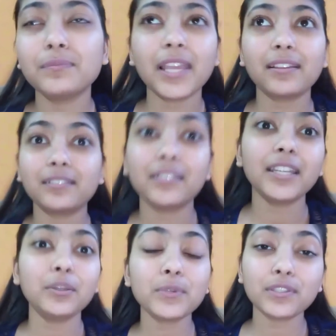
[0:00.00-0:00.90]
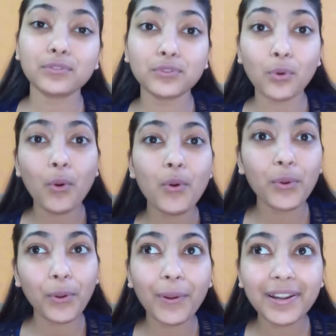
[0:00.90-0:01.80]
like, it was so
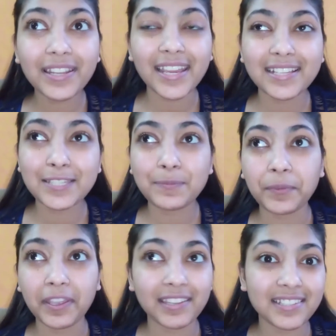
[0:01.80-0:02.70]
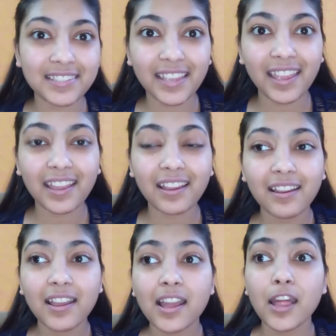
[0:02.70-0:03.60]
good experiencing
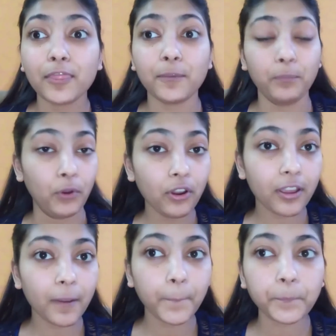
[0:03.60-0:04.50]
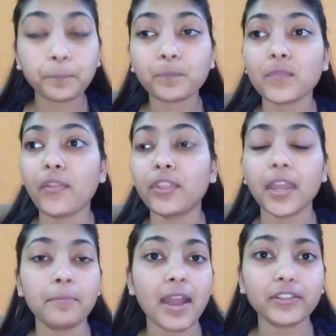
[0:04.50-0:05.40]
the book.
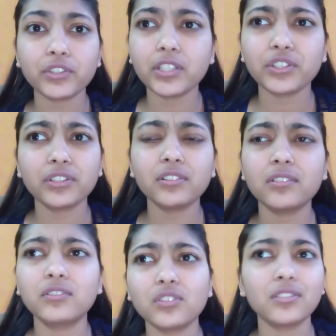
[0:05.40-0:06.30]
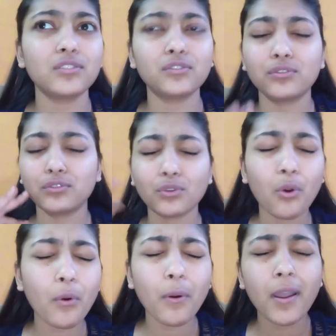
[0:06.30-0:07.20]
The imagination is just
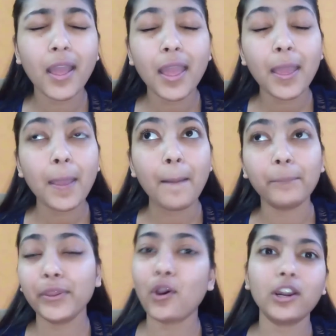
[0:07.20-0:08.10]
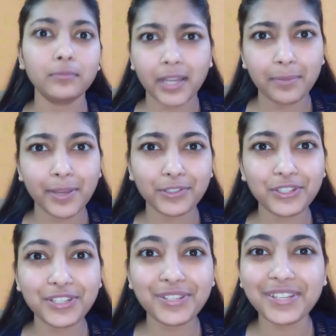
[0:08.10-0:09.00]
so beyond my
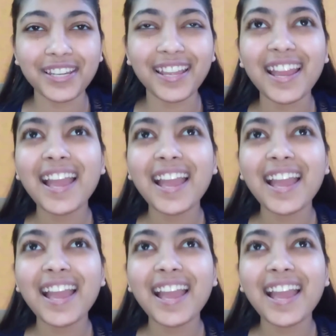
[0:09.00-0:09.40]
imagination,